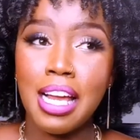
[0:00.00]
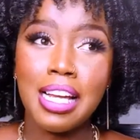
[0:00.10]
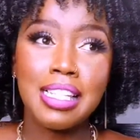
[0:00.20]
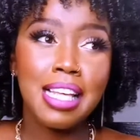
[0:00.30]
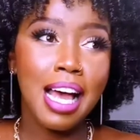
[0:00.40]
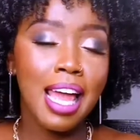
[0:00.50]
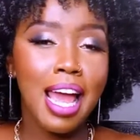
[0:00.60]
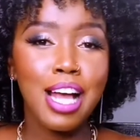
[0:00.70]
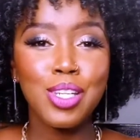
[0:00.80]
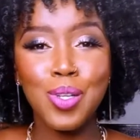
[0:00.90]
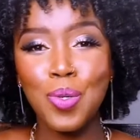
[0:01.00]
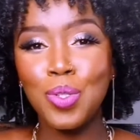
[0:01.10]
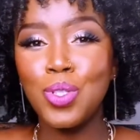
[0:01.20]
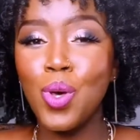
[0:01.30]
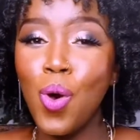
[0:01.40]
It's a hair
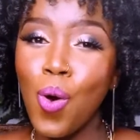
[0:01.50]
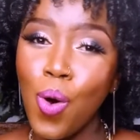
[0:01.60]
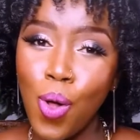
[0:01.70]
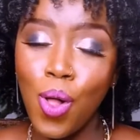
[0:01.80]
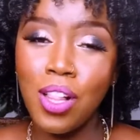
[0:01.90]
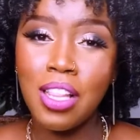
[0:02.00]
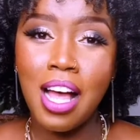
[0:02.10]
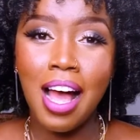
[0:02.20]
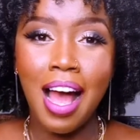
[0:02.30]
tools haul,